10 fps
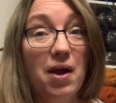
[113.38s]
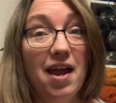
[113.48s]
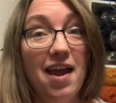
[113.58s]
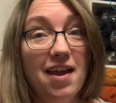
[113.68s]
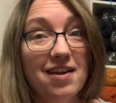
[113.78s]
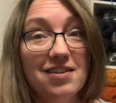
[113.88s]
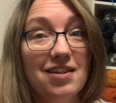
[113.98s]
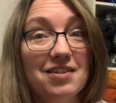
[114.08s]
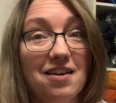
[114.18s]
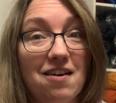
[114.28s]
And
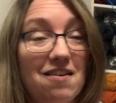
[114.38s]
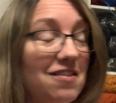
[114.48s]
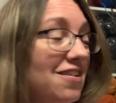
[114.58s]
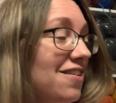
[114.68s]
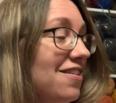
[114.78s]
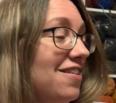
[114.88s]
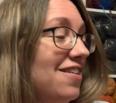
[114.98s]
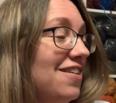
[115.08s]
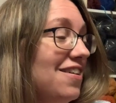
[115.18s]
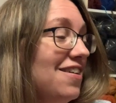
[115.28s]
that's not all.
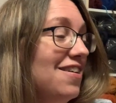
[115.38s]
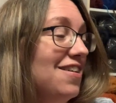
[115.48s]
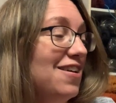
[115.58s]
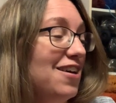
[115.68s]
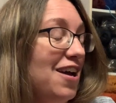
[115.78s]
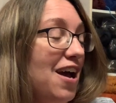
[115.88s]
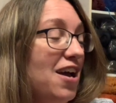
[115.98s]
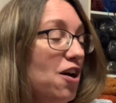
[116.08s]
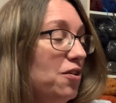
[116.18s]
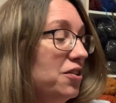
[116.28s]
I
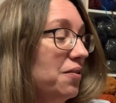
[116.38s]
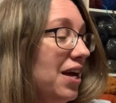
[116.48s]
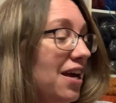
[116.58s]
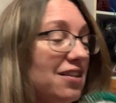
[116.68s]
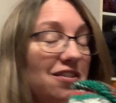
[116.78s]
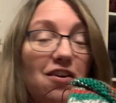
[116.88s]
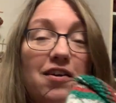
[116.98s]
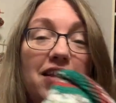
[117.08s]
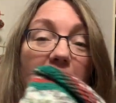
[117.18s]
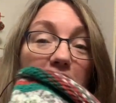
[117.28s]
also cast
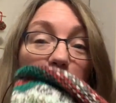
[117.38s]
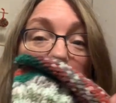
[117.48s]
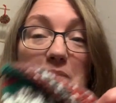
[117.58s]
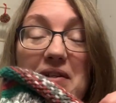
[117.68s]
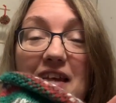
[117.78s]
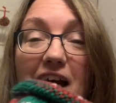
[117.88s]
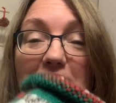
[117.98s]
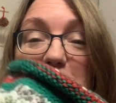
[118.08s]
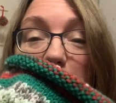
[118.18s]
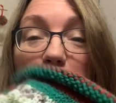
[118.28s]
on Christmas hat
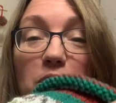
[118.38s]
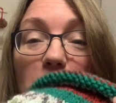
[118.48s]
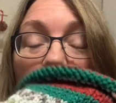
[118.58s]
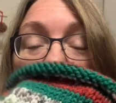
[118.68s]
number